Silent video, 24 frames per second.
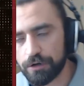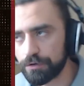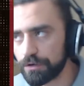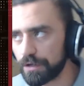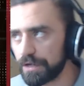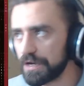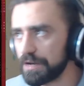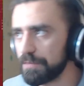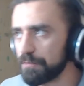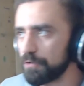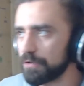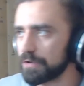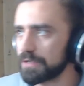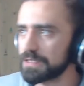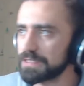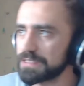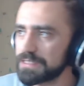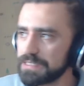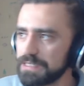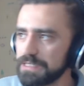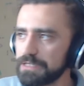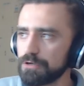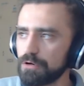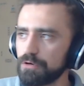anymore because
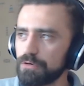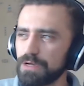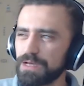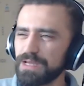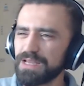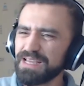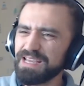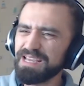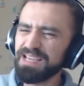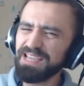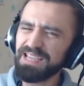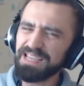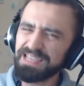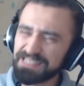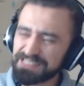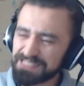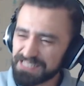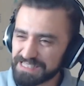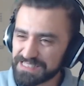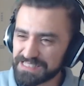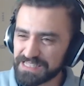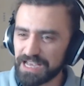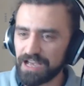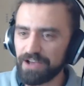SEA Dota is
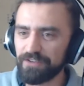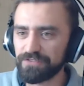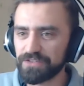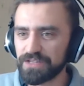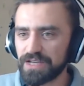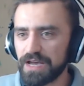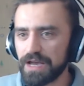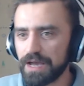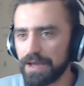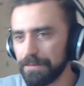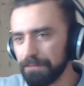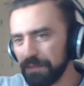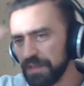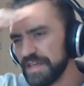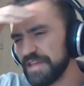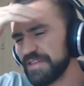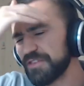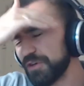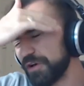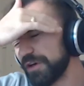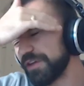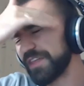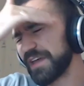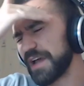a tough time.
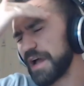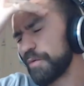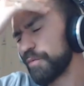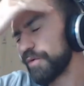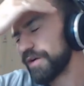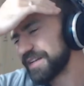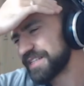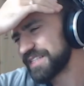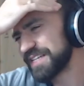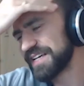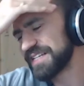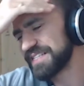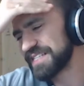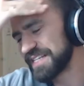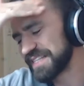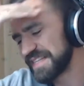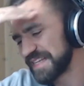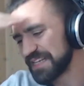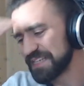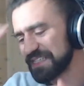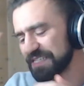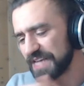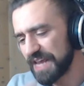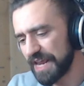The only thing I want to say is that
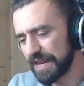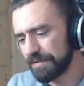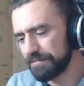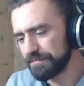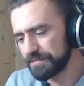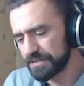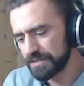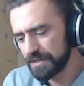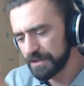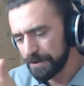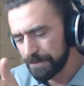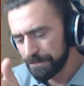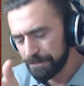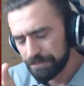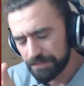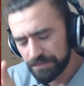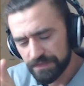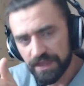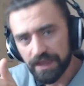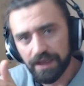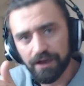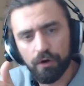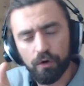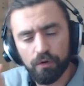these games,
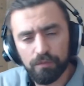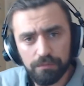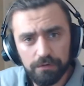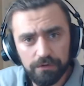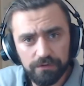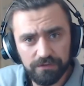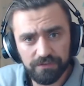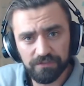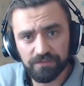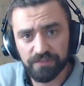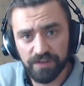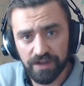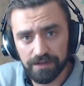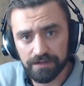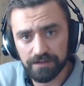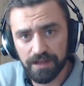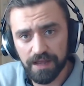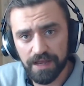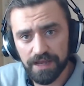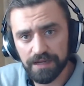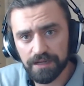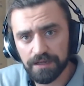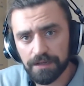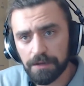they almost felt
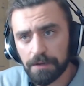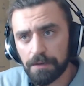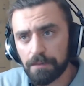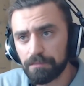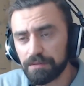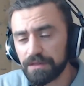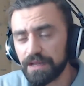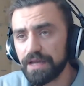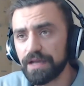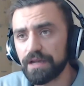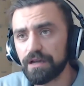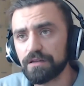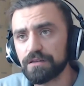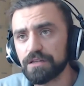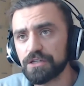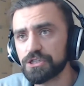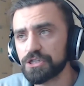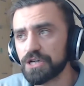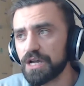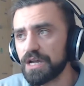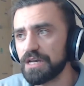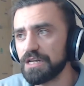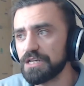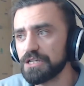like playing on the
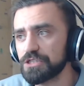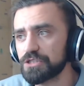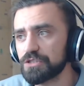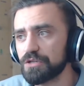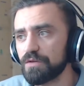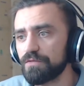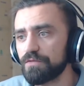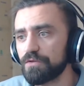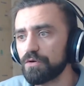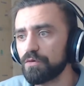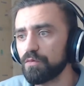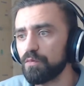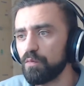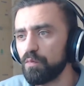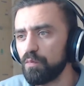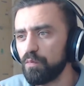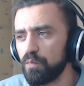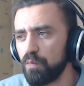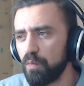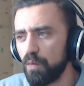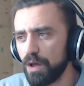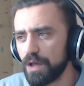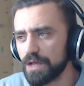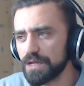Chinese server
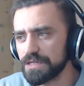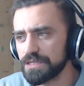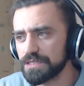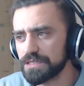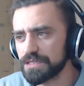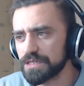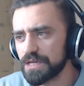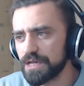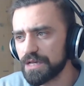was